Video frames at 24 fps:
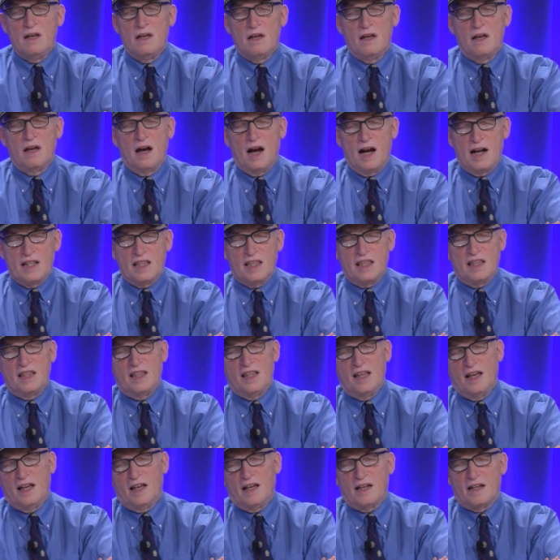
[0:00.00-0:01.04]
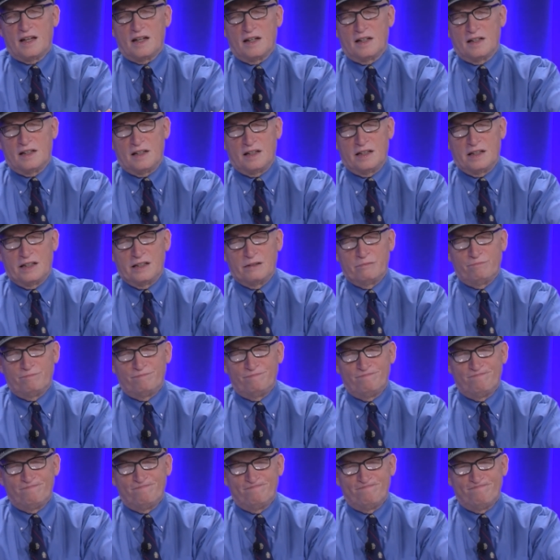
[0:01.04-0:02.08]
I think
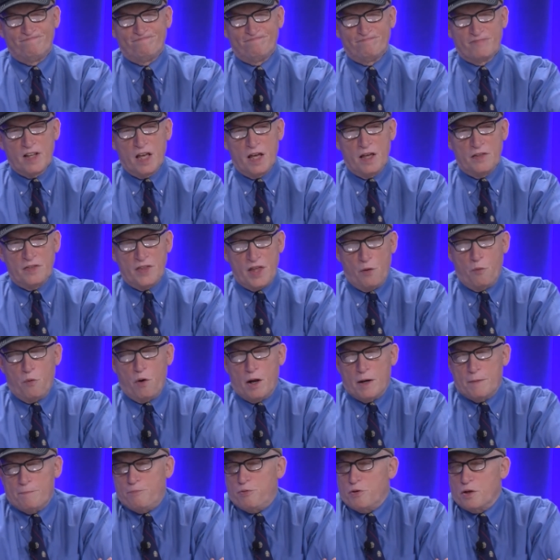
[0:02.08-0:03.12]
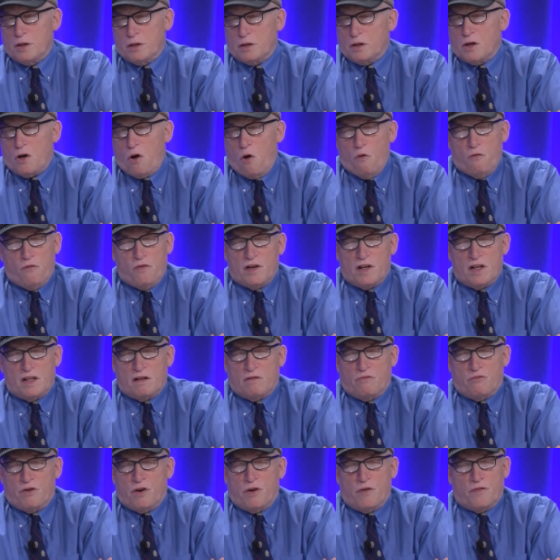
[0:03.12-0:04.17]
they want to put COVID in the
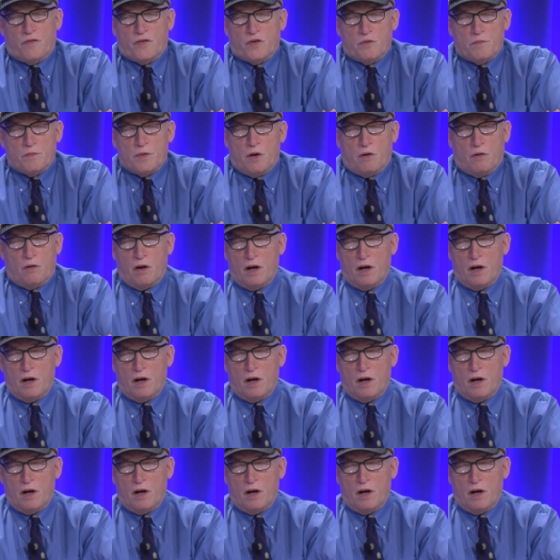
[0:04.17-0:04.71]
rearview mirror,